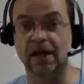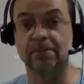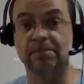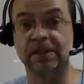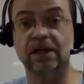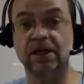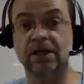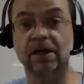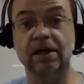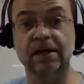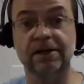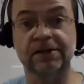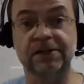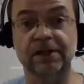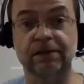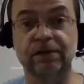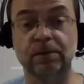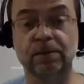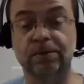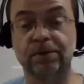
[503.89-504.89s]
Because
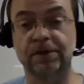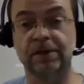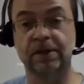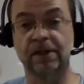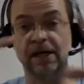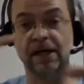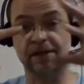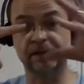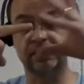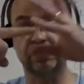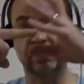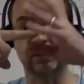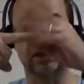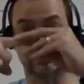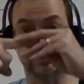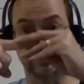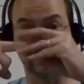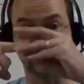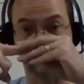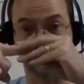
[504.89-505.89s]
if you put an oxygen
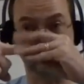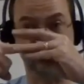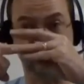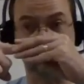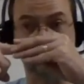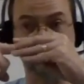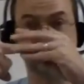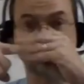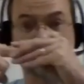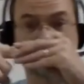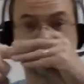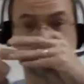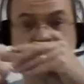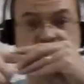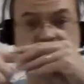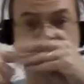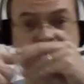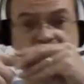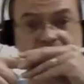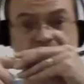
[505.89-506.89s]
sensor, a pulse ox in
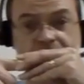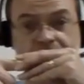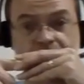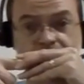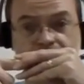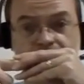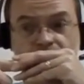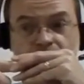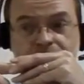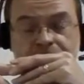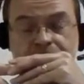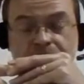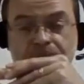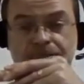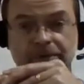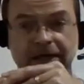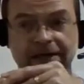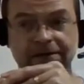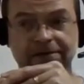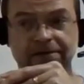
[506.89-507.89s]
your finger and you hold your
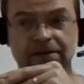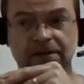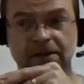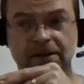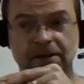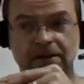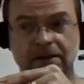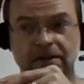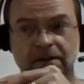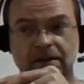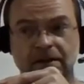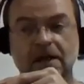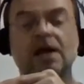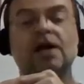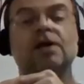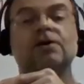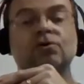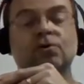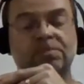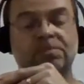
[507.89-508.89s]
breath,
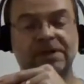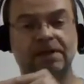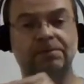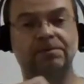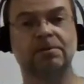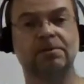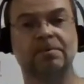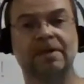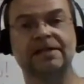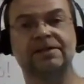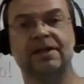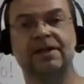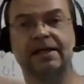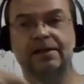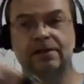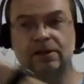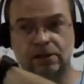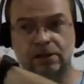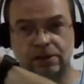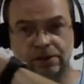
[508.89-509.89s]
you'll be able to
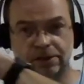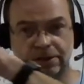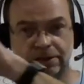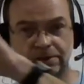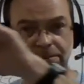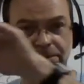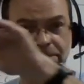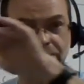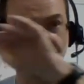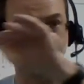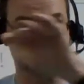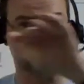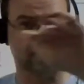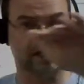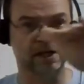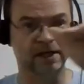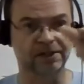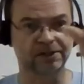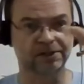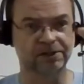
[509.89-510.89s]
maintain a good pulse
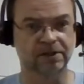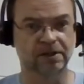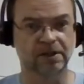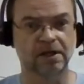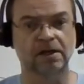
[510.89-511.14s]
ox